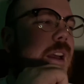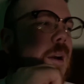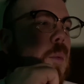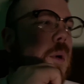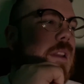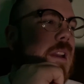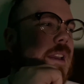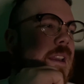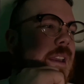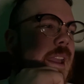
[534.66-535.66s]
one
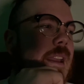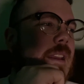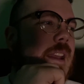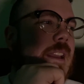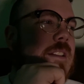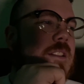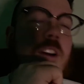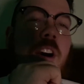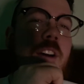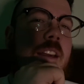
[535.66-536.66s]
night, and I
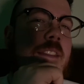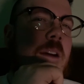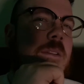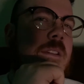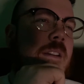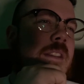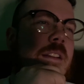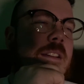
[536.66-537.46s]
saw that was on there,